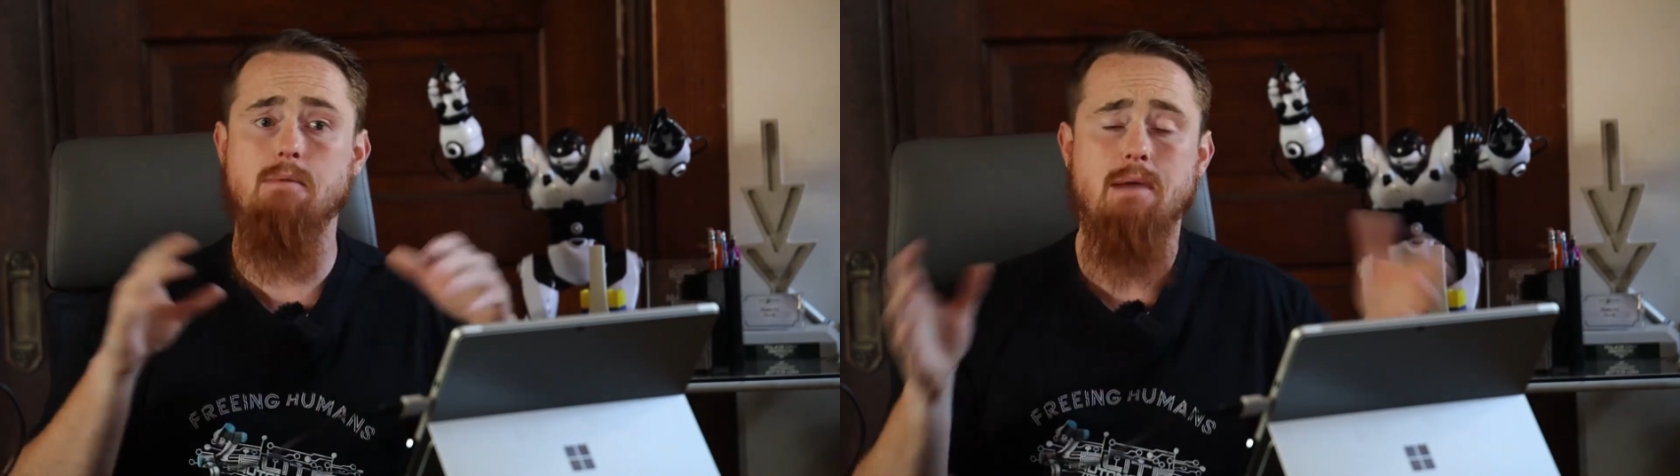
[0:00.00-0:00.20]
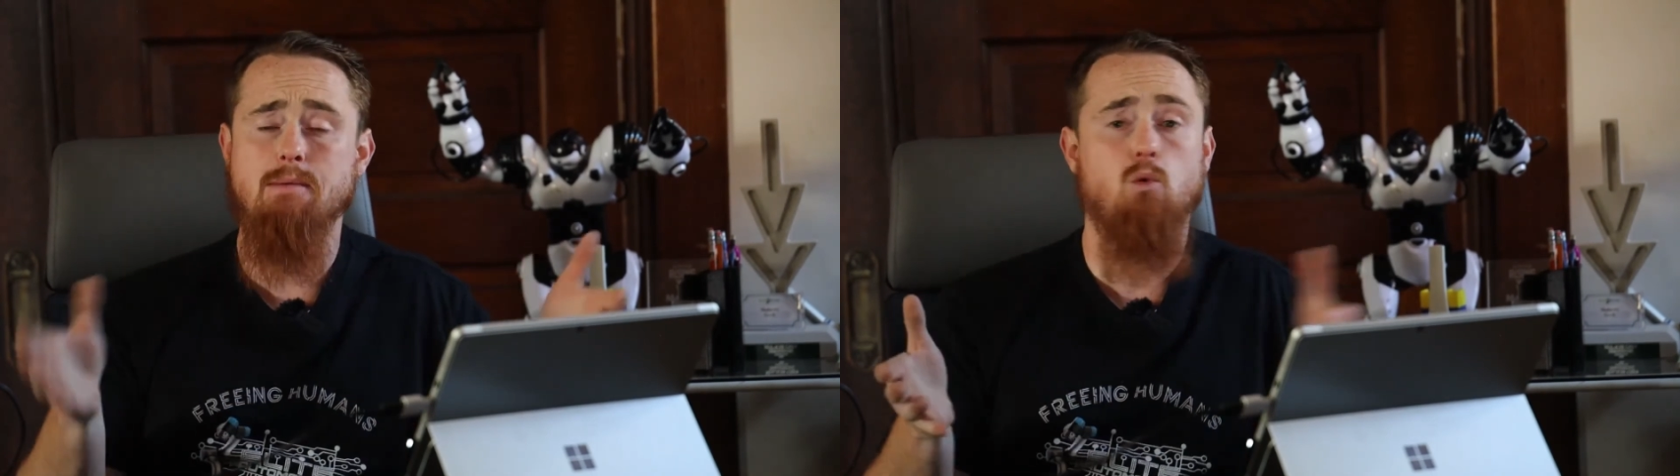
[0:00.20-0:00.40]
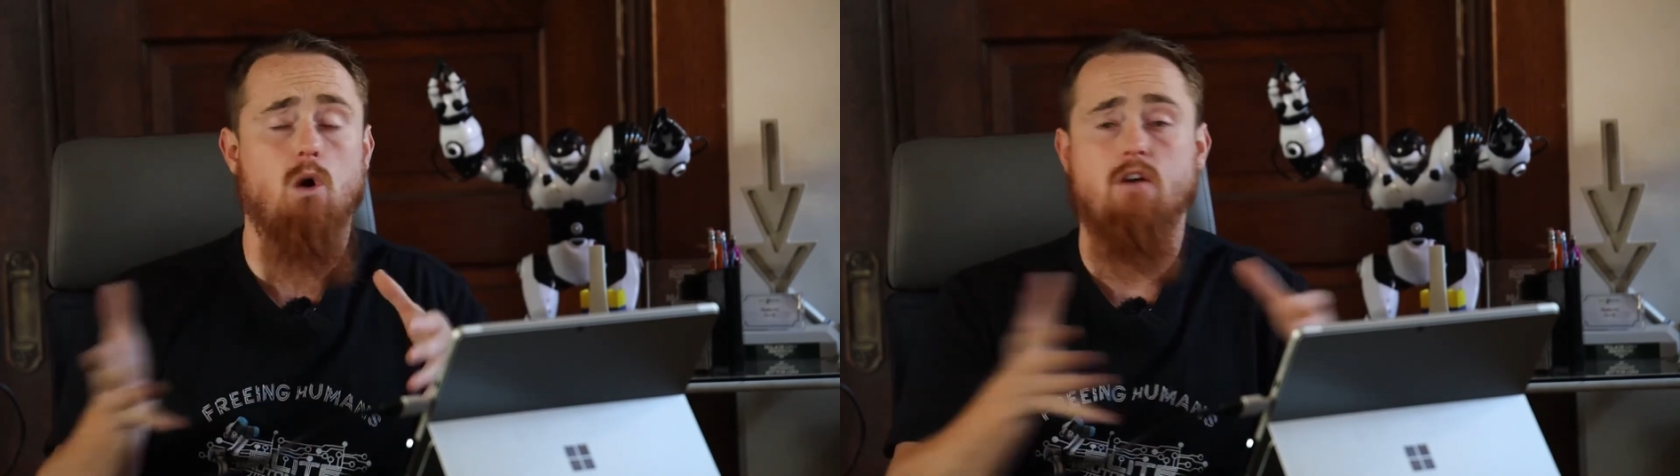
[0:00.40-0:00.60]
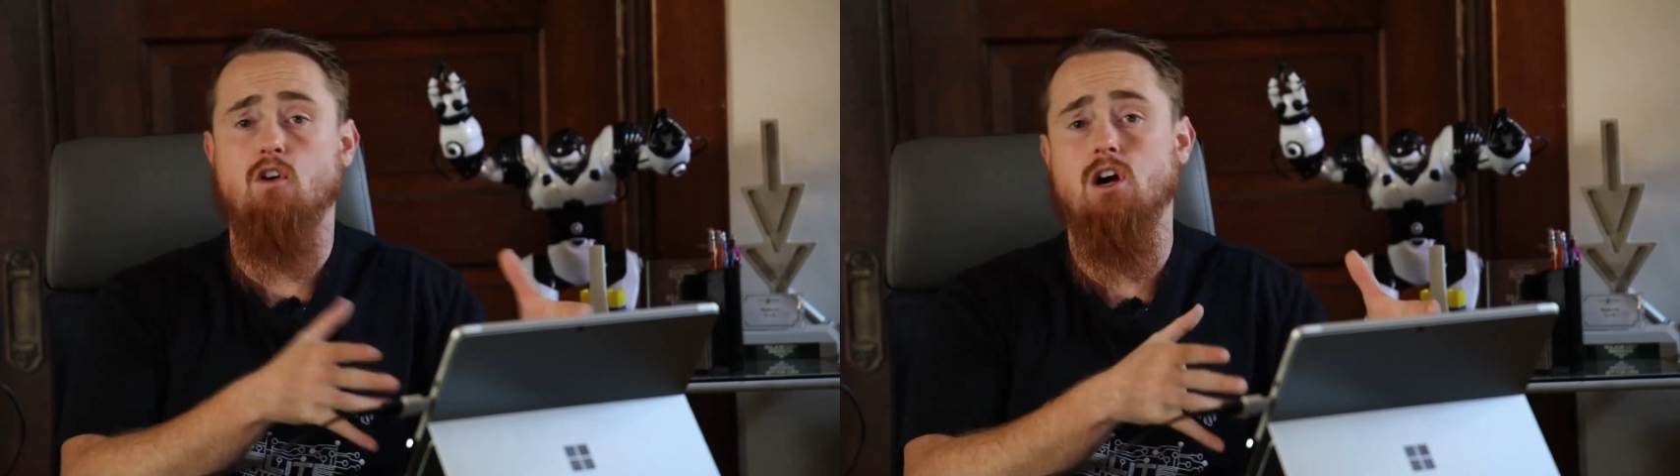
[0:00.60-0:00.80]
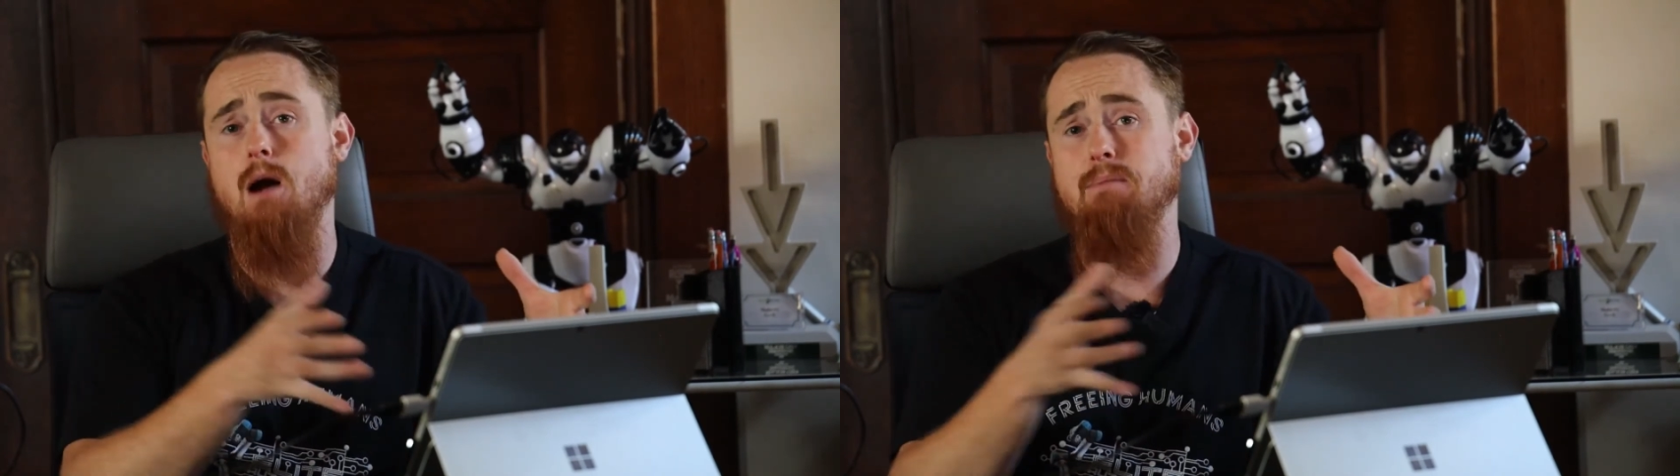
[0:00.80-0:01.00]
but maybe you work
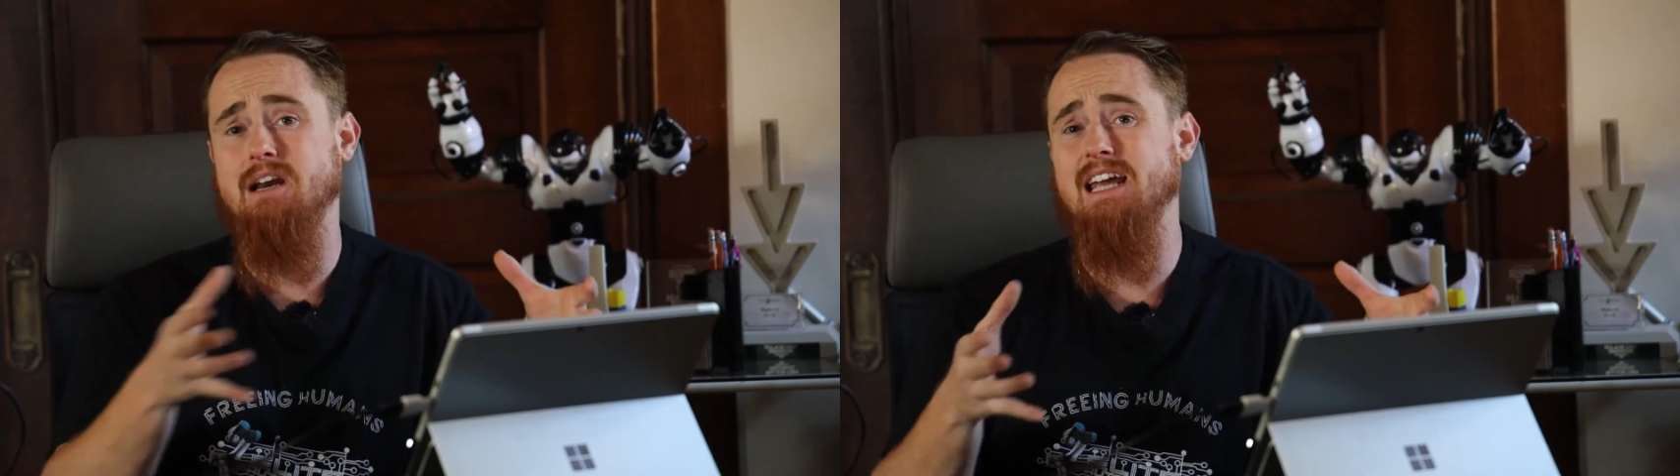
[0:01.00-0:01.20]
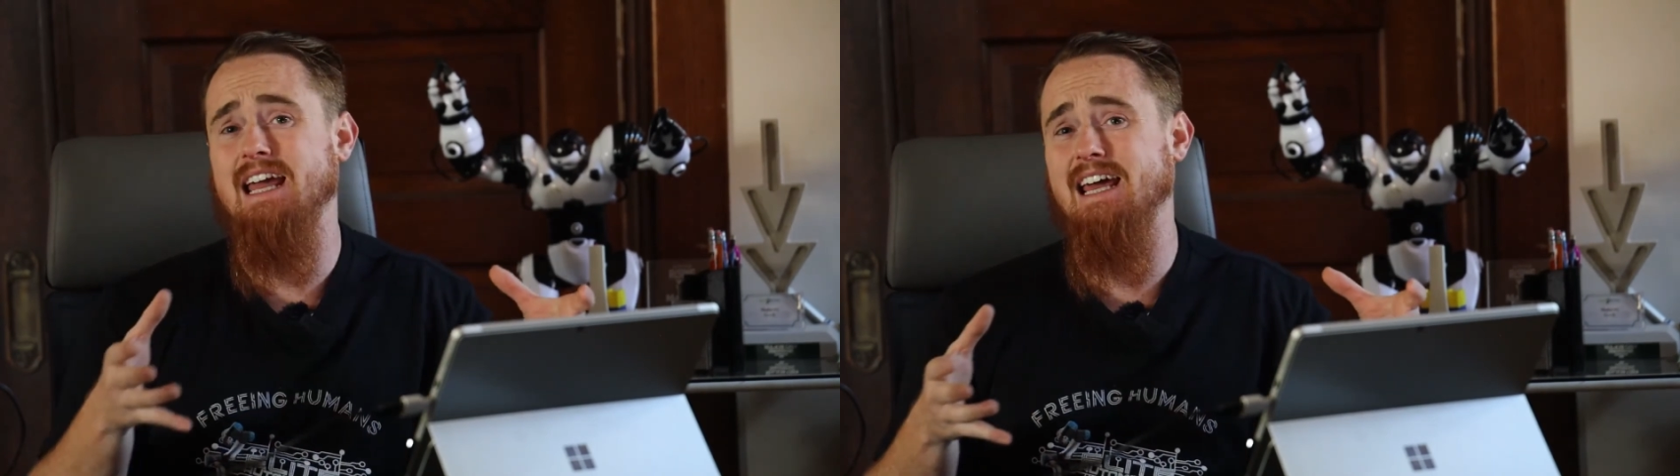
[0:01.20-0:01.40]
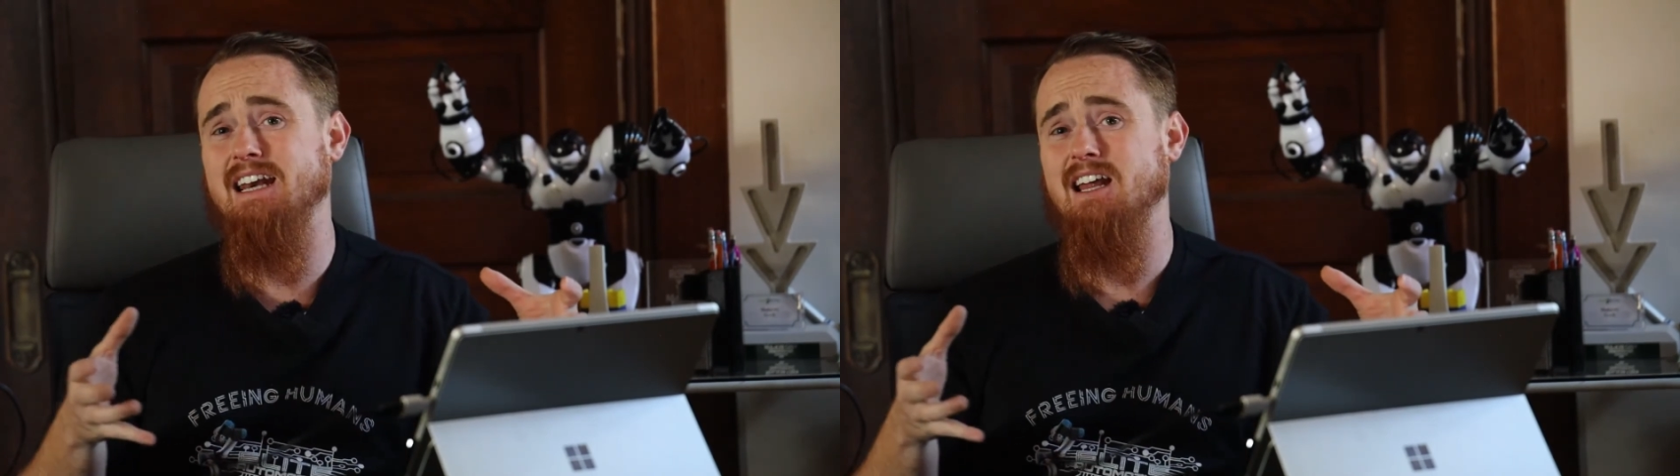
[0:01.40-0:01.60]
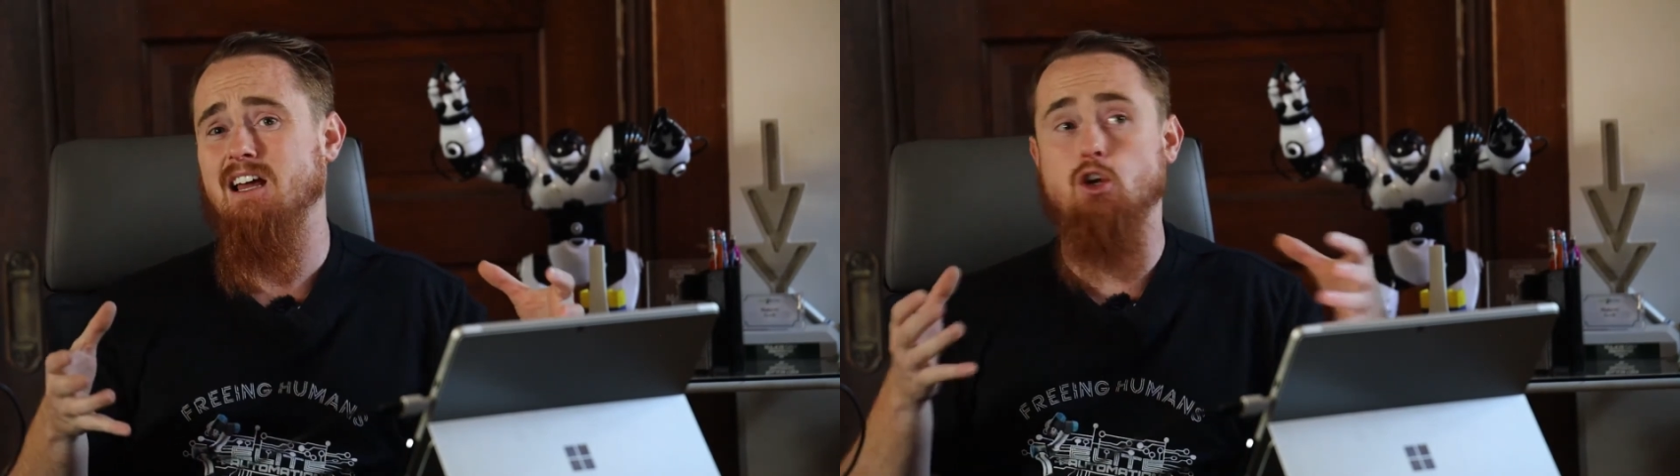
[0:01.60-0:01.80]
for a company and